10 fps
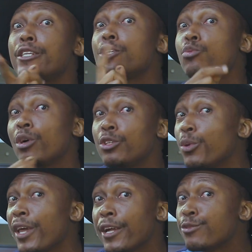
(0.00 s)
This one
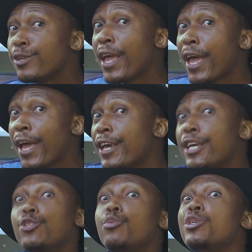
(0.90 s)
you hear today
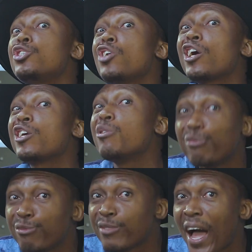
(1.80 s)
is will shock
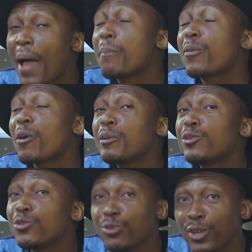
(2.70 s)
you. I
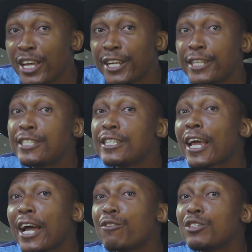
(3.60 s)
promise you. This is
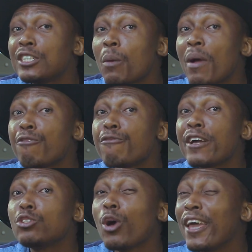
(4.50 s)
the kind of gist that will
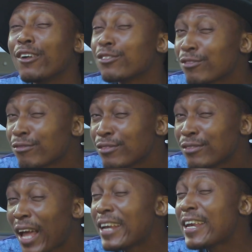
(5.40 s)
affect your health
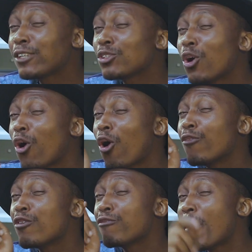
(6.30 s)
and that
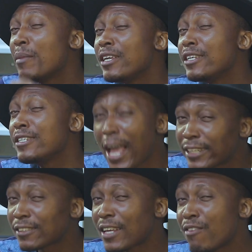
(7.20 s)
of your family.
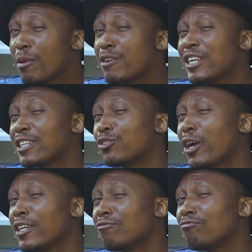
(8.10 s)
Yes, everybody needs to
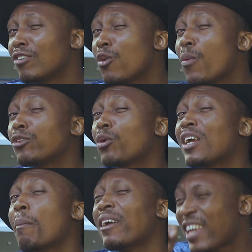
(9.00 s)
join. We are
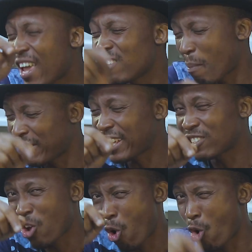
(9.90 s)
talking about health
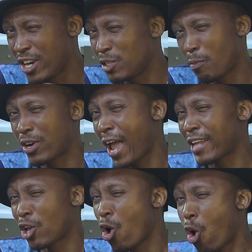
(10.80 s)
matters on this
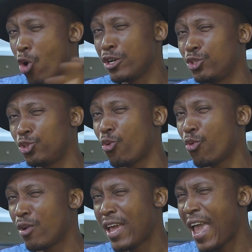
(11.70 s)
podcast, on this
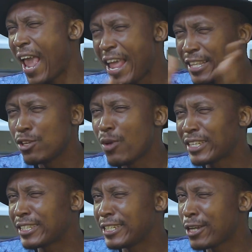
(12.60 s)
show. Anything you
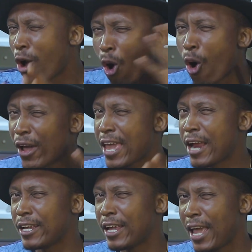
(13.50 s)
are seeing or
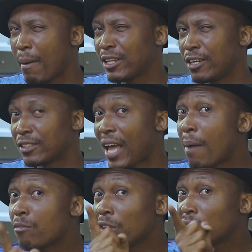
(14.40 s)
hearing about health.
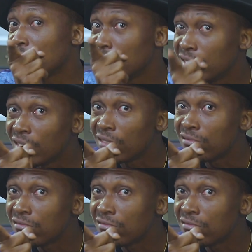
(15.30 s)
I'm not alone.